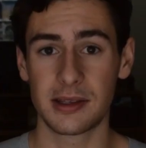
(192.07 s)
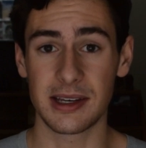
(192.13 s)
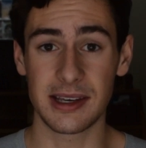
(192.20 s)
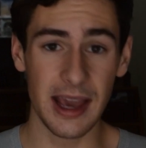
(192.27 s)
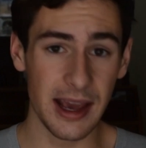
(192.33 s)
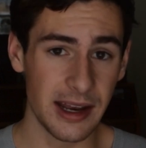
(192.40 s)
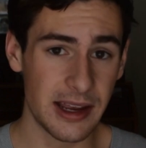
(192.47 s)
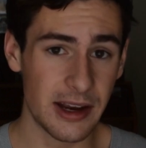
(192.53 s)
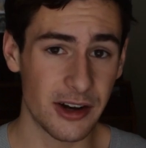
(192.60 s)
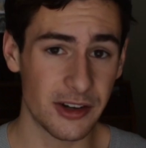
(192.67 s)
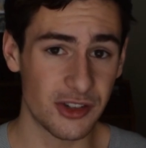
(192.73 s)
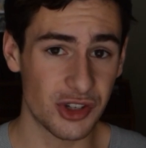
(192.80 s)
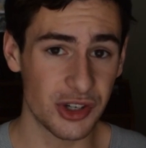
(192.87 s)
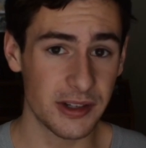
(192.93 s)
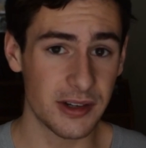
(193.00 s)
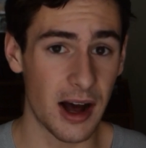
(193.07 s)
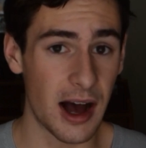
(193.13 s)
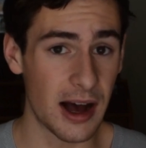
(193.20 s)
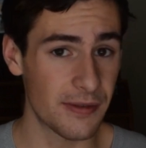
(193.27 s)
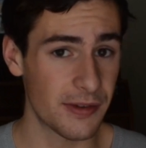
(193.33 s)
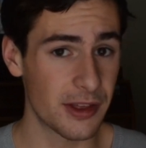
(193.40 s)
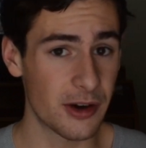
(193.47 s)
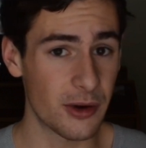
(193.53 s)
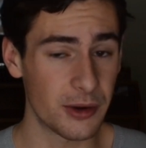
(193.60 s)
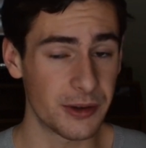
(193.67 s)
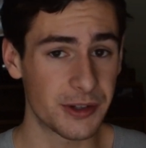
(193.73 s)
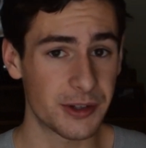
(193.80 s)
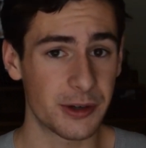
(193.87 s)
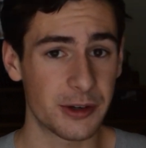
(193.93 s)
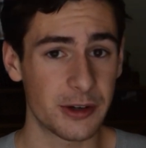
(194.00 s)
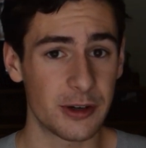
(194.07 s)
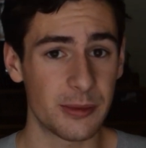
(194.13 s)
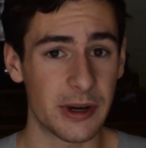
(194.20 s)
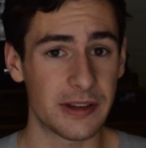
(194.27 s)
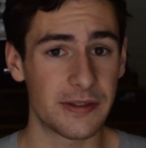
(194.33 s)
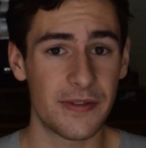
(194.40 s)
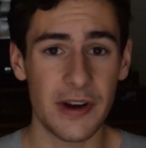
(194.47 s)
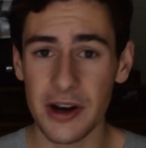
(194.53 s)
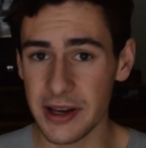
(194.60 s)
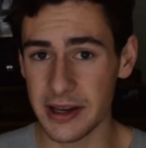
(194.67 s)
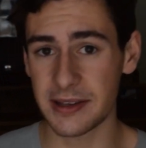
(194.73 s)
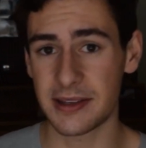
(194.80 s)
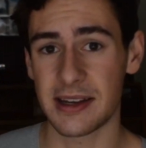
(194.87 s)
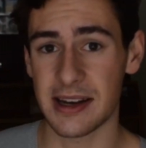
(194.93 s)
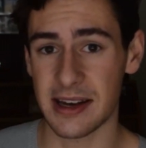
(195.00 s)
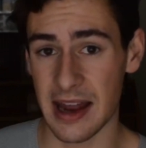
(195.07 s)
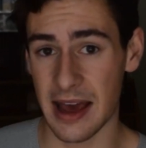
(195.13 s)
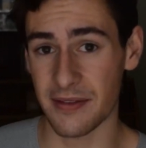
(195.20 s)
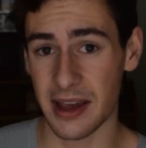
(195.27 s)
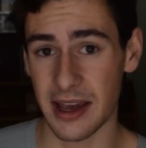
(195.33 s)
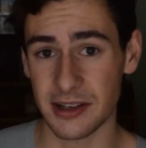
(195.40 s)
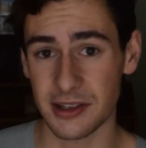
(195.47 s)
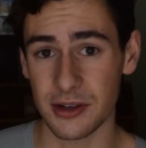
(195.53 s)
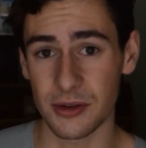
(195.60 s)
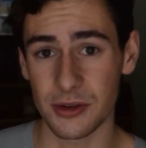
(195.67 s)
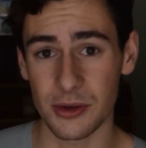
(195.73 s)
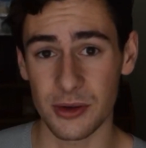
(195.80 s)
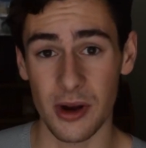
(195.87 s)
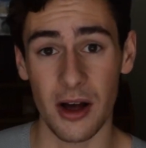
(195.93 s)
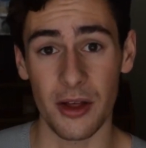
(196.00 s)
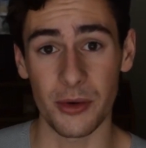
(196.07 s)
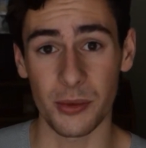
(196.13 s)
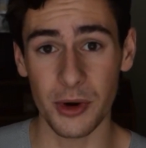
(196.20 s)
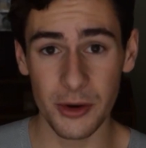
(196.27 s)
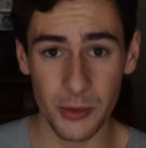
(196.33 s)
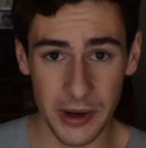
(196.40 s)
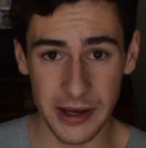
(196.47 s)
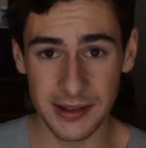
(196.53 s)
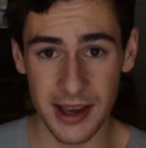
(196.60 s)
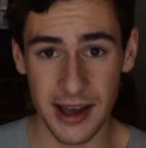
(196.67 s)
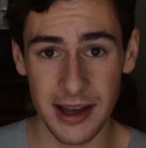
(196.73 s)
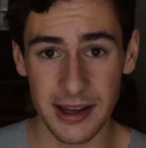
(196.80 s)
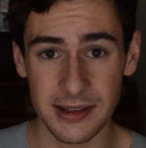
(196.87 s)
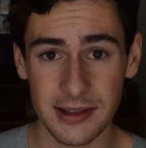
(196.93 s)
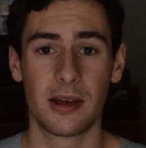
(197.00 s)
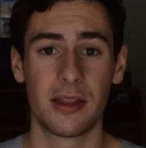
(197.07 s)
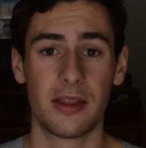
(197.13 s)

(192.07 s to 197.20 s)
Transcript: To get here, it's just off of the Golden Circle, but it's very easy to navigate to due to all the roadway signs.